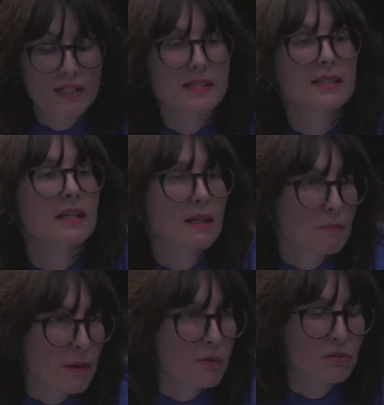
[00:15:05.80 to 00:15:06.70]
is
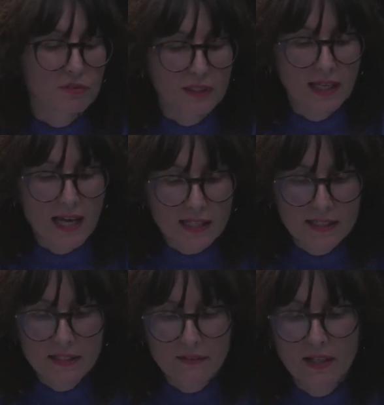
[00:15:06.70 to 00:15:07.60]
powerful and
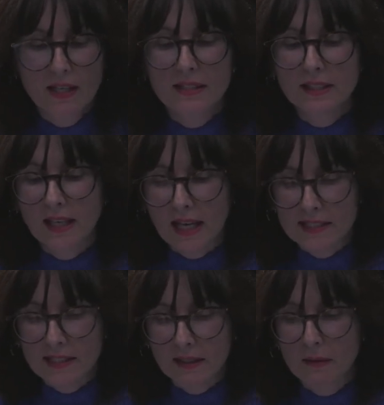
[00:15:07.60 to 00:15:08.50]
active, the
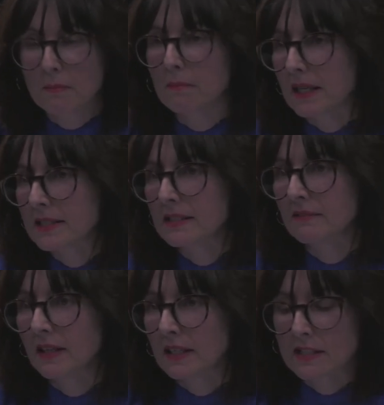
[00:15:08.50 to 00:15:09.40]
latter
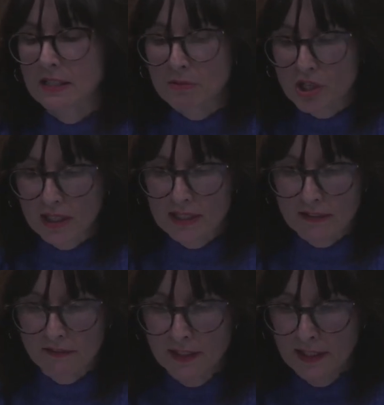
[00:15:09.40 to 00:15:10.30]
passive and subjective.